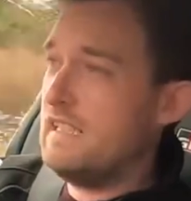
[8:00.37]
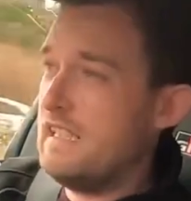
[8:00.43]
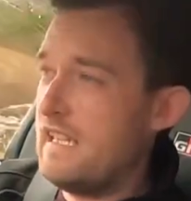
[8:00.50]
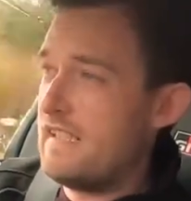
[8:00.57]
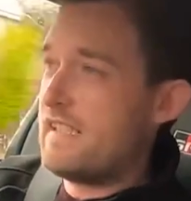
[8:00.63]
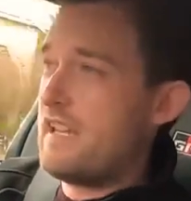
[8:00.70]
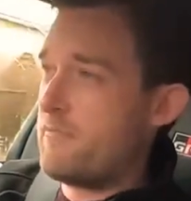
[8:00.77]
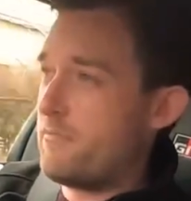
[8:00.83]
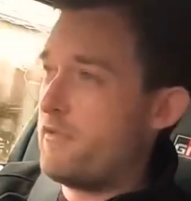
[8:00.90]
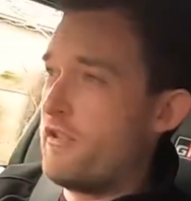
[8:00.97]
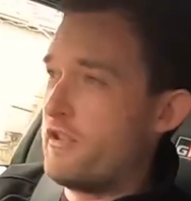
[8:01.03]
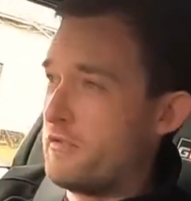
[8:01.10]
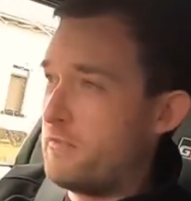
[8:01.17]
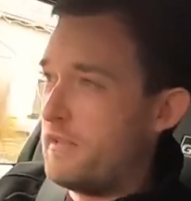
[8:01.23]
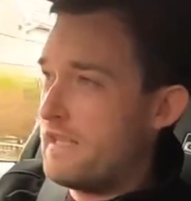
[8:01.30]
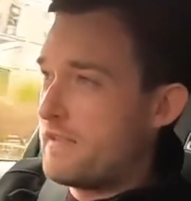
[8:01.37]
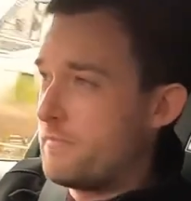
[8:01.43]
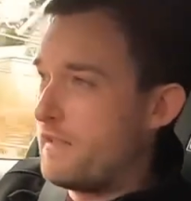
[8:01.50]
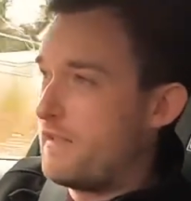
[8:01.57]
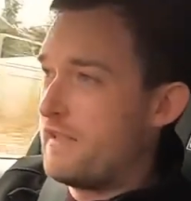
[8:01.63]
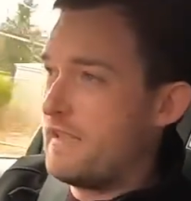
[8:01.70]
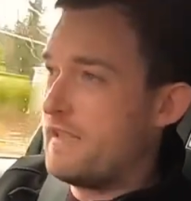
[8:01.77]
Is that product
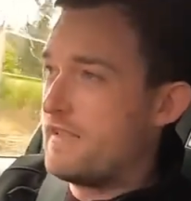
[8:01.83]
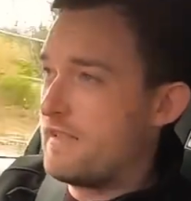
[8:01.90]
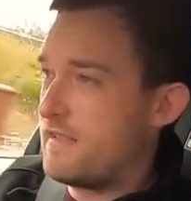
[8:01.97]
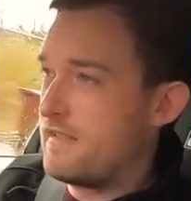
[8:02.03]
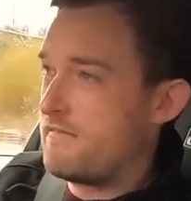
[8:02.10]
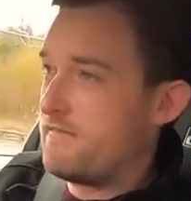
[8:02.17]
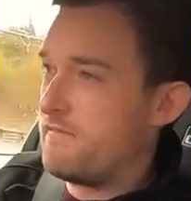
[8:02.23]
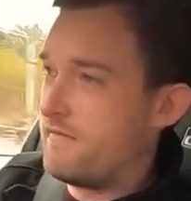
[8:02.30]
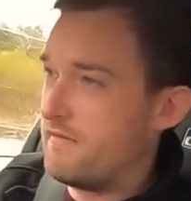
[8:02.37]
placement is